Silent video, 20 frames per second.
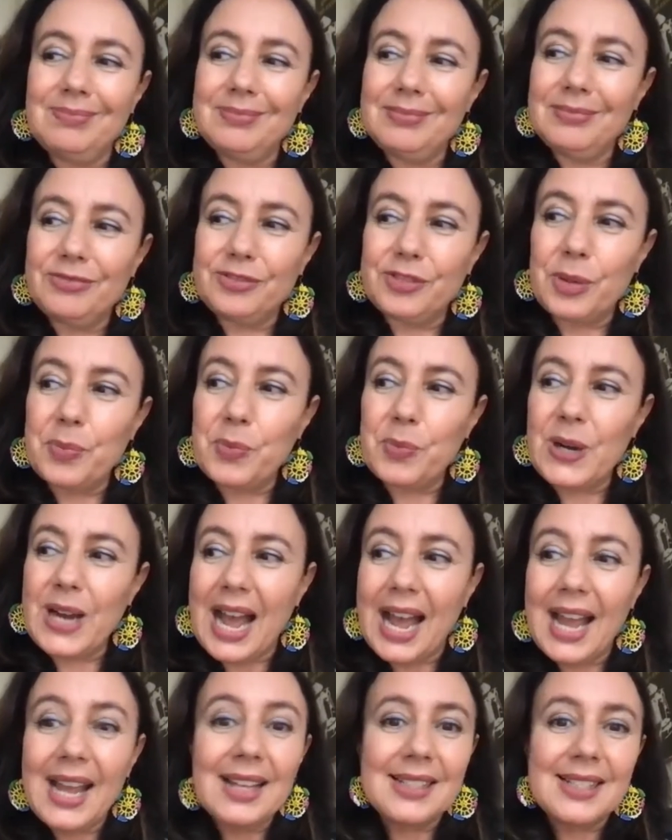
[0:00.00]
from what
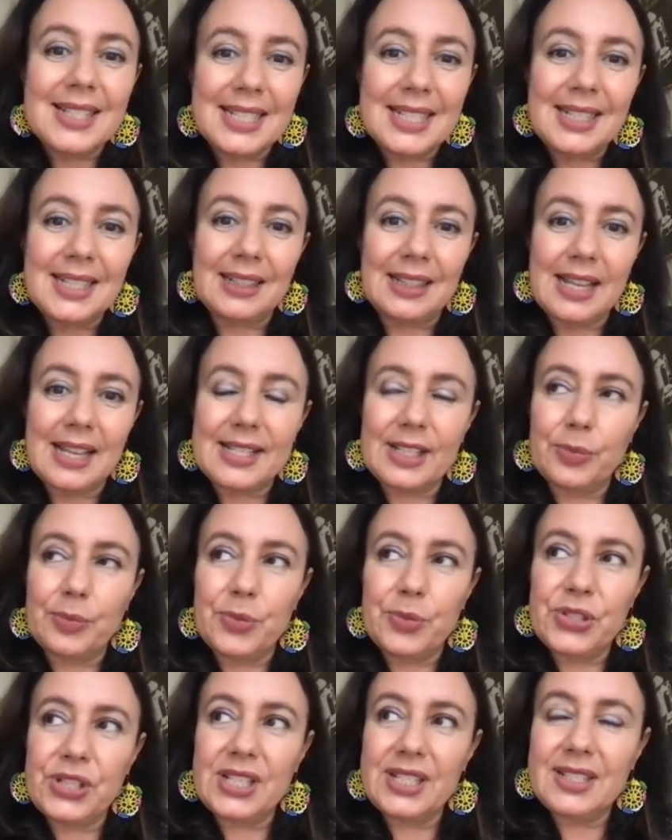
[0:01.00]
I had seen in classical
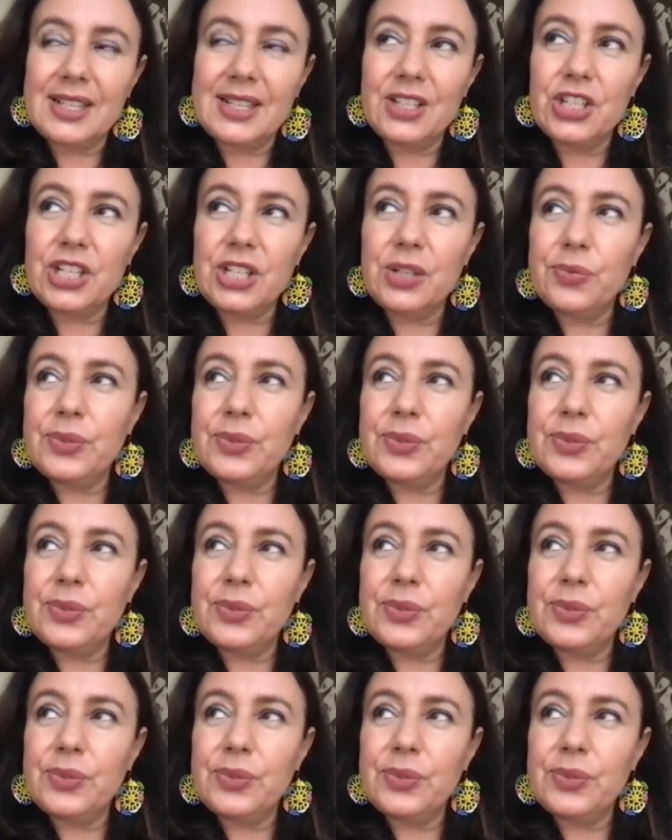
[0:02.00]
music is that